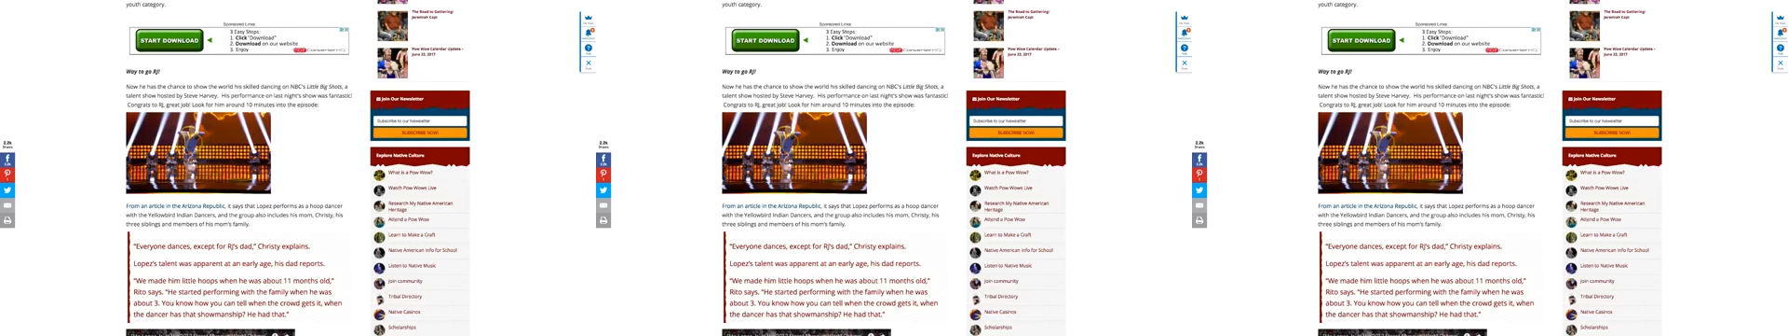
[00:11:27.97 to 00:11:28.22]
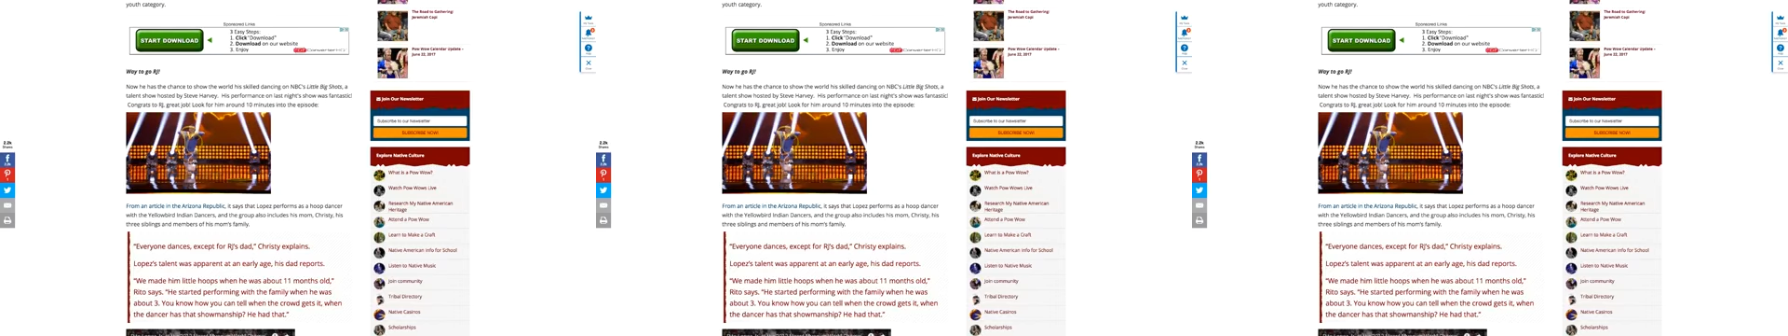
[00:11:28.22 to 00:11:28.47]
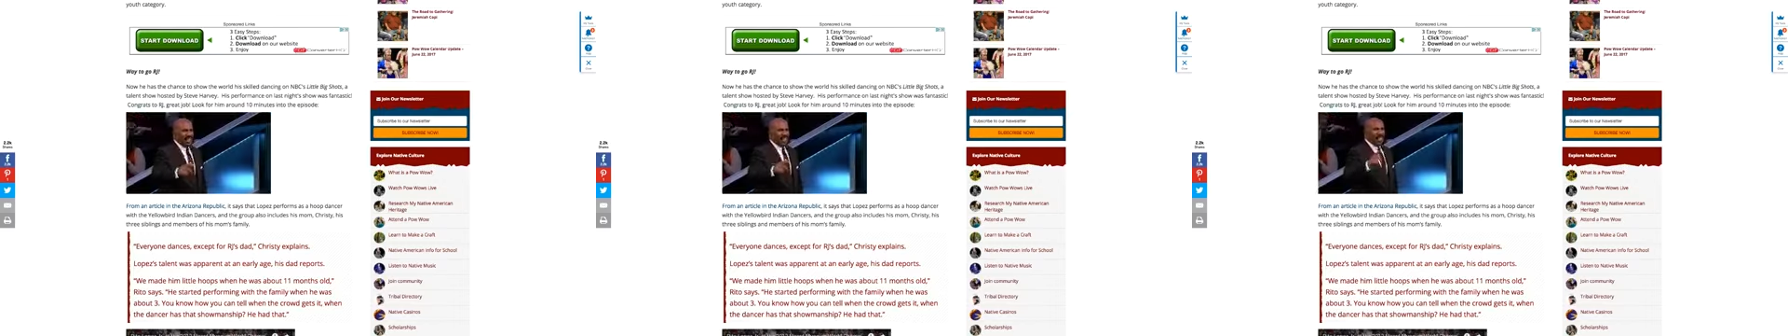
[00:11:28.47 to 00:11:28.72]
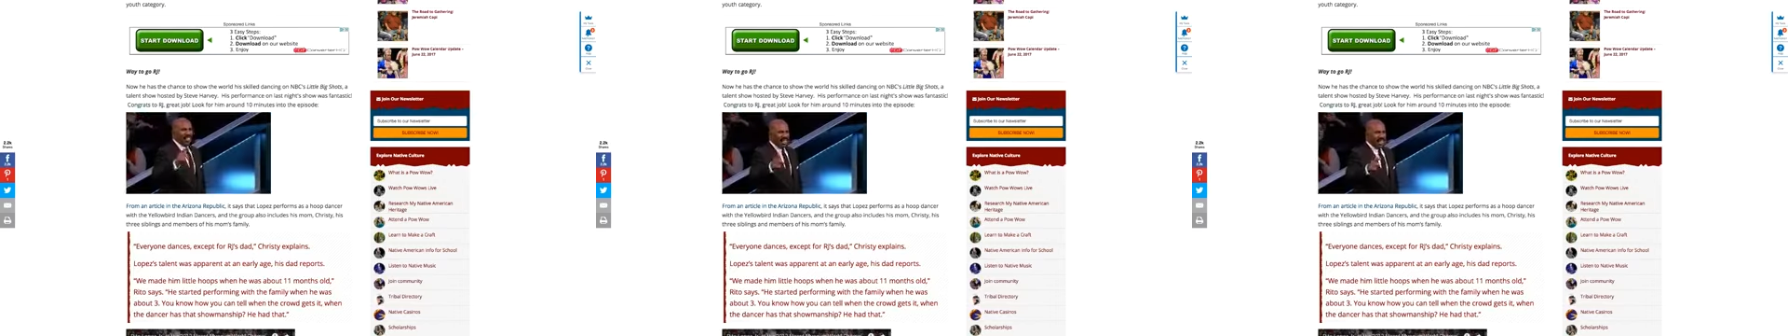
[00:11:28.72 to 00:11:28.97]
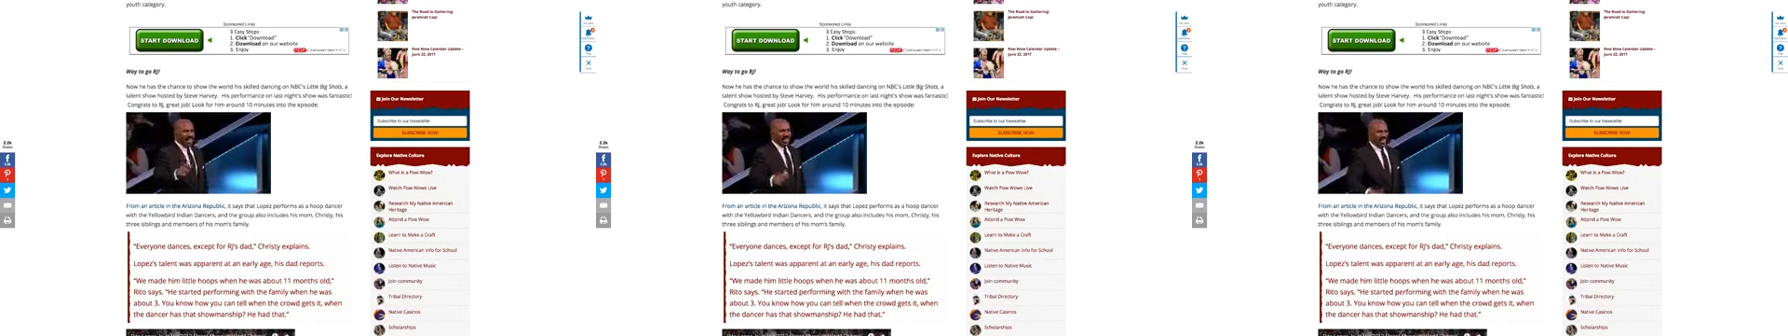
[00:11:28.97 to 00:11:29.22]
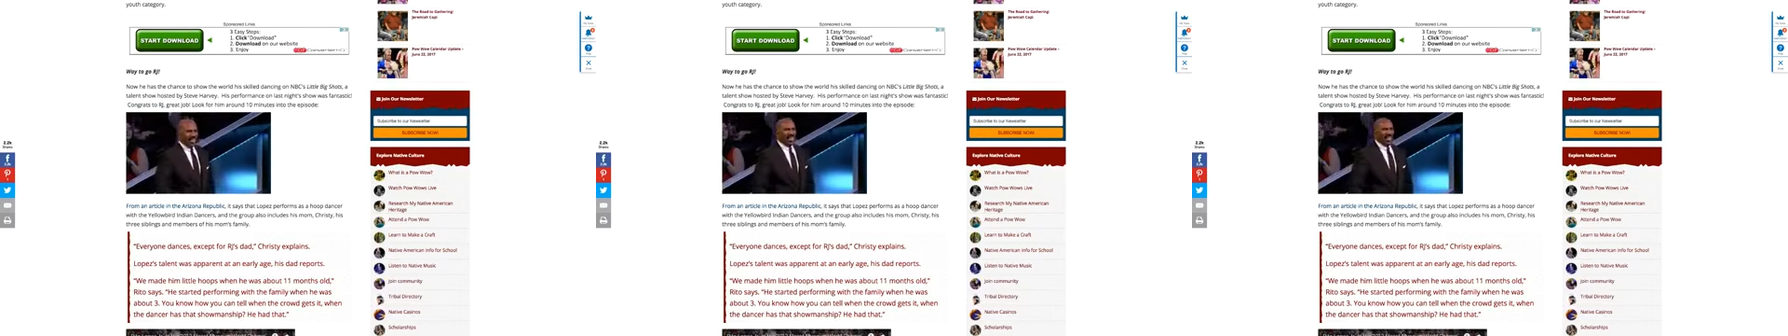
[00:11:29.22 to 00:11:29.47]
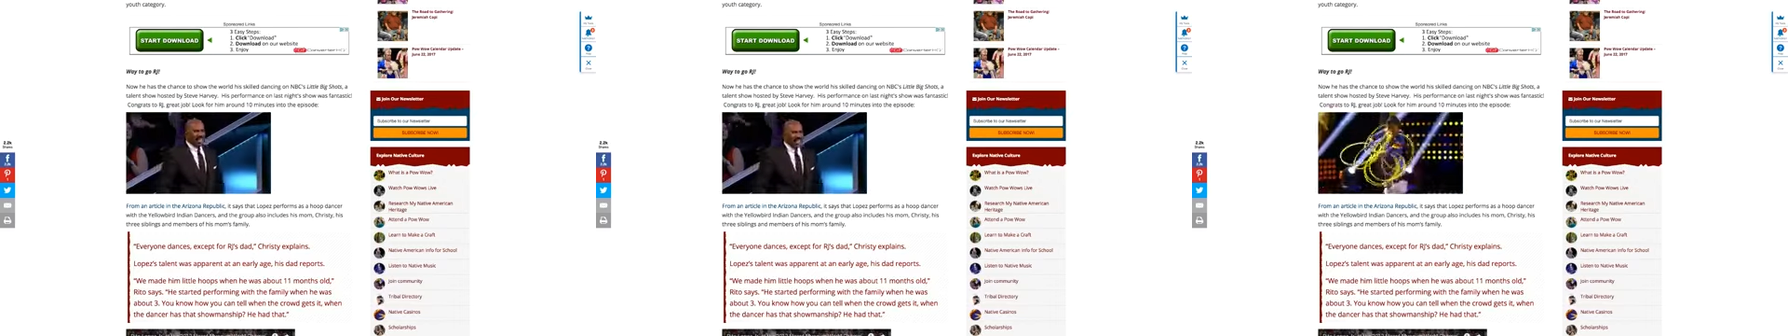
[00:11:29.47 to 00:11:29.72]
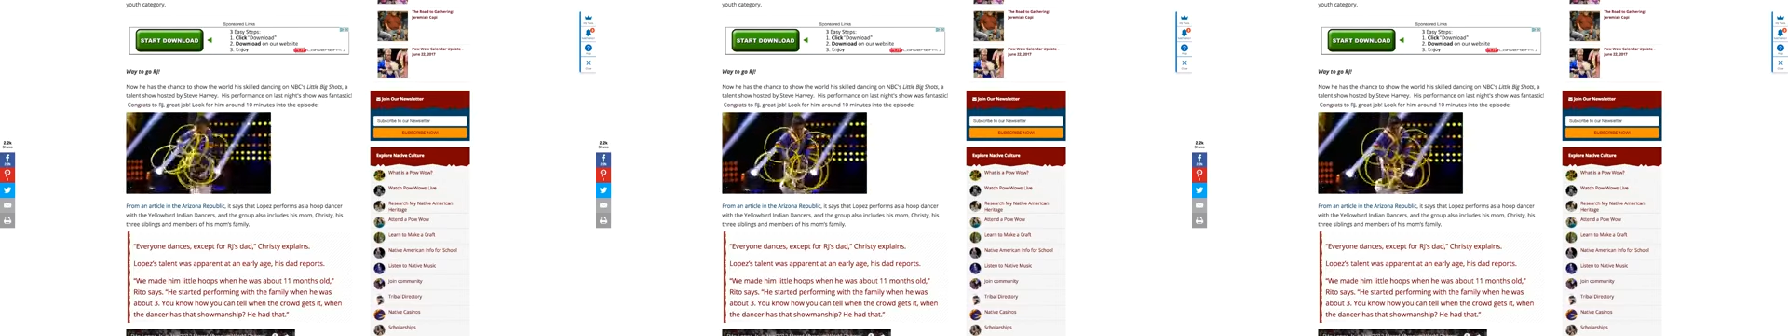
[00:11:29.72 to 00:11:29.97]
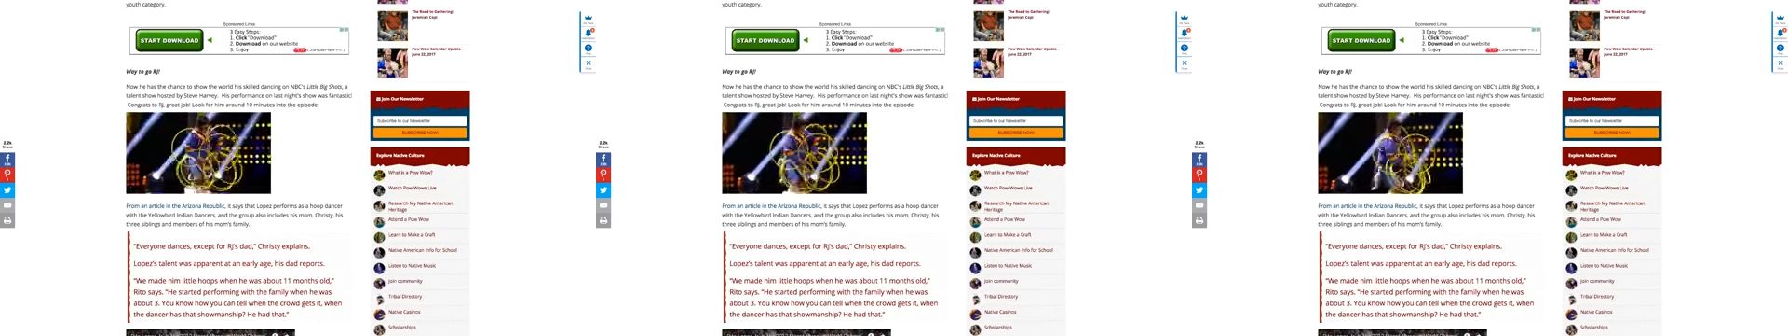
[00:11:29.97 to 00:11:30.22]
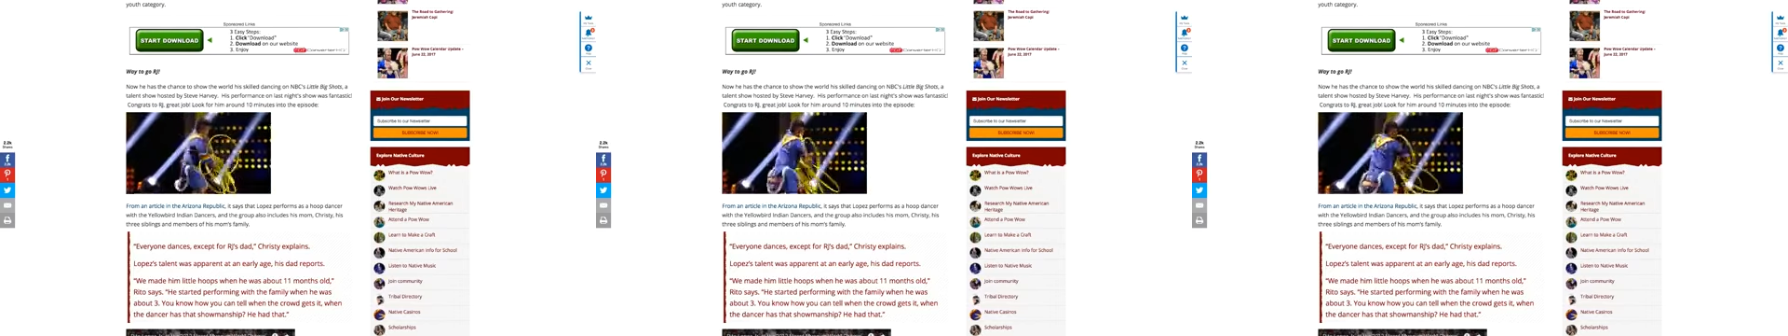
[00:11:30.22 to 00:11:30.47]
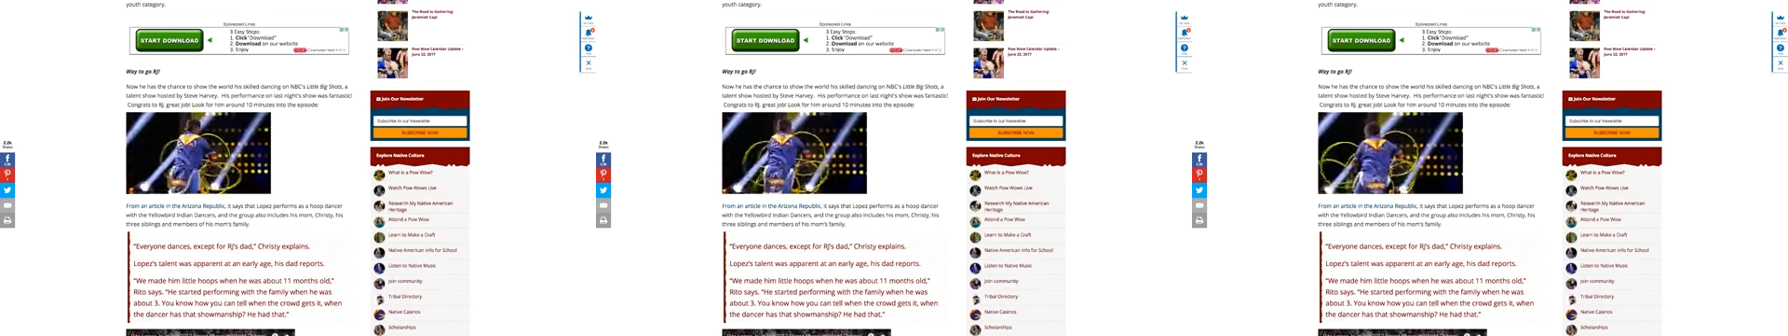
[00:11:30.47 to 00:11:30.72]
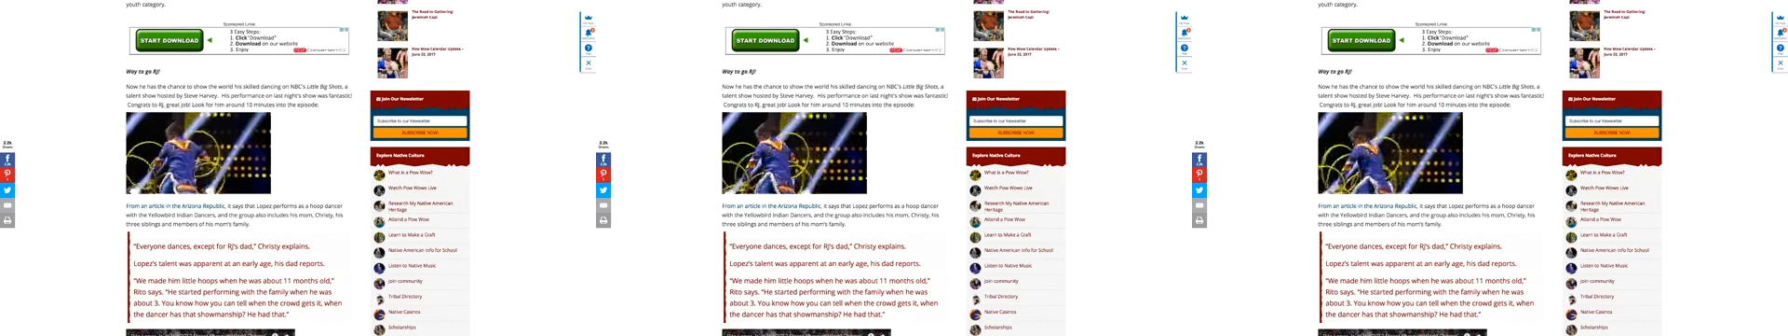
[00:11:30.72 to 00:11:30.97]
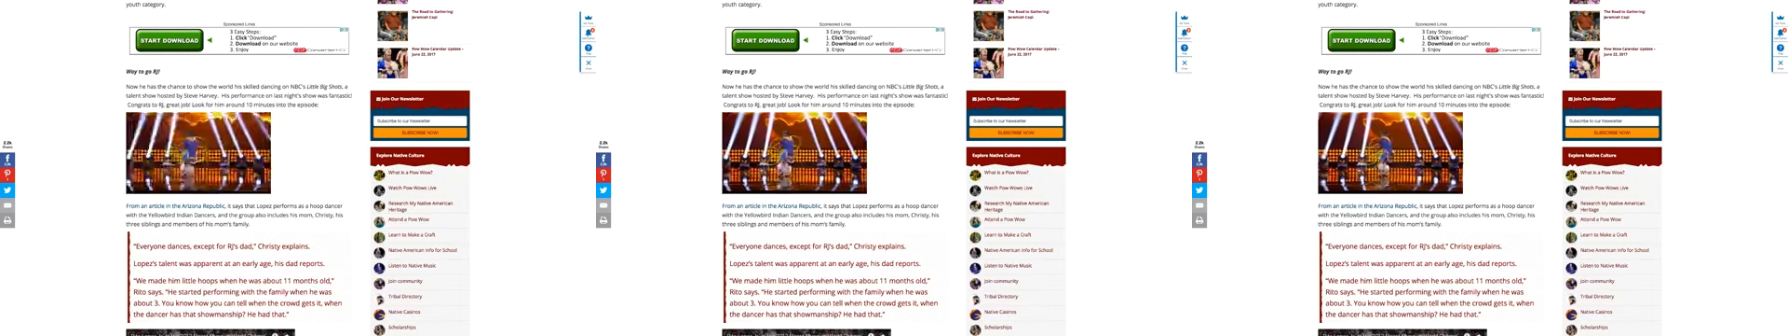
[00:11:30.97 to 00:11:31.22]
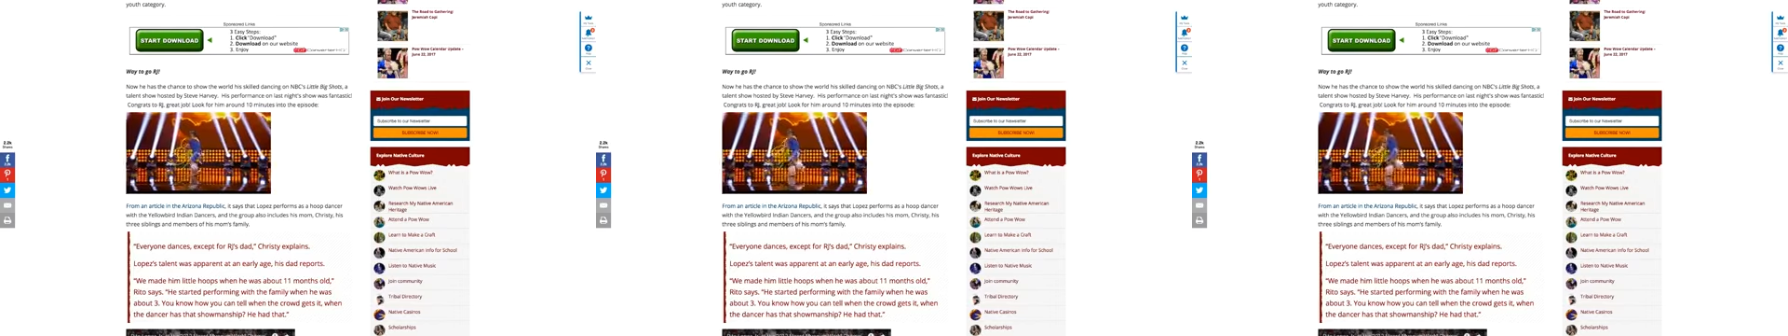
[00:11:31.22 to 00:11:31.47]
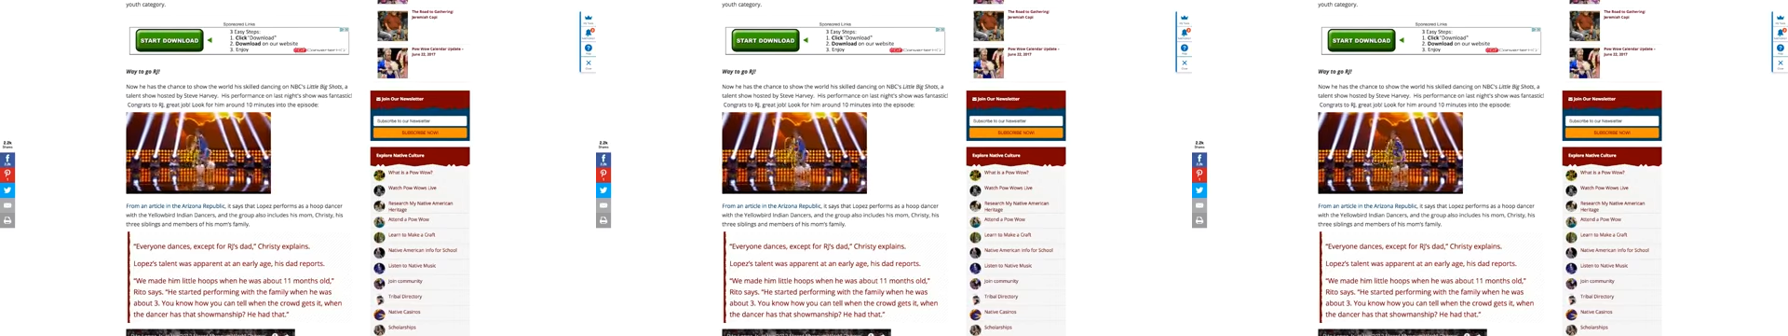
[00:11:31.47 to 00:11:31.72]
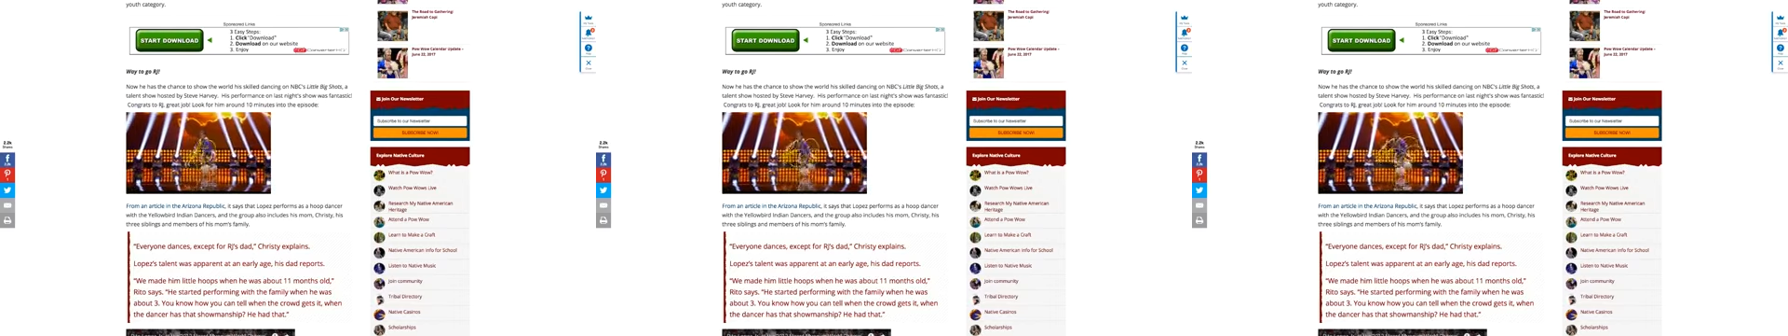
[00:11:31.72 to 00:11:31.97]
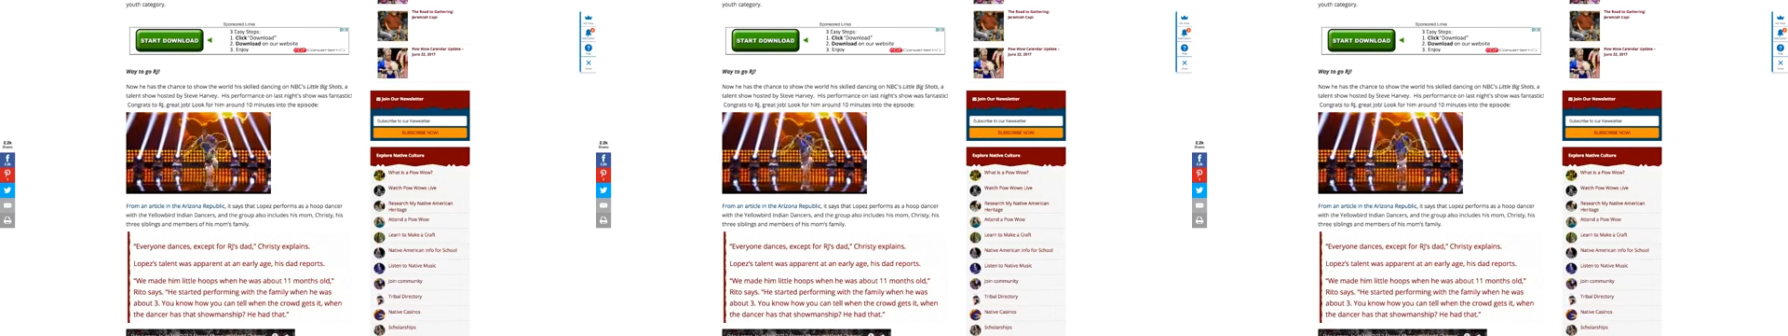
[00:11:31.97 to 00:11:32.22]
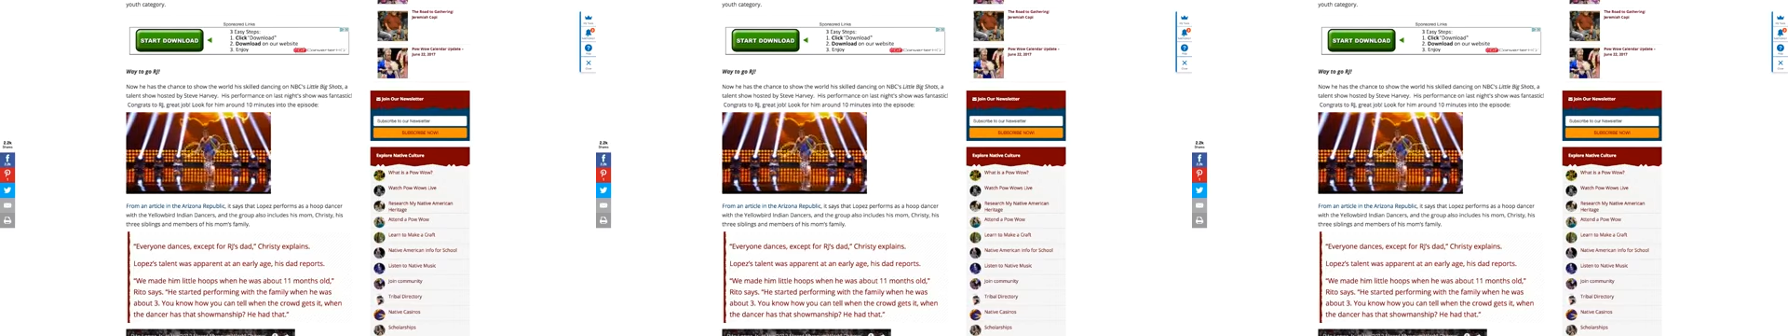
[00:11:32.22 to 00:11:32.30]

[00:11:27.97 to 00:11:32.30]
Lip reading: No face is visible, so there are no lips to read.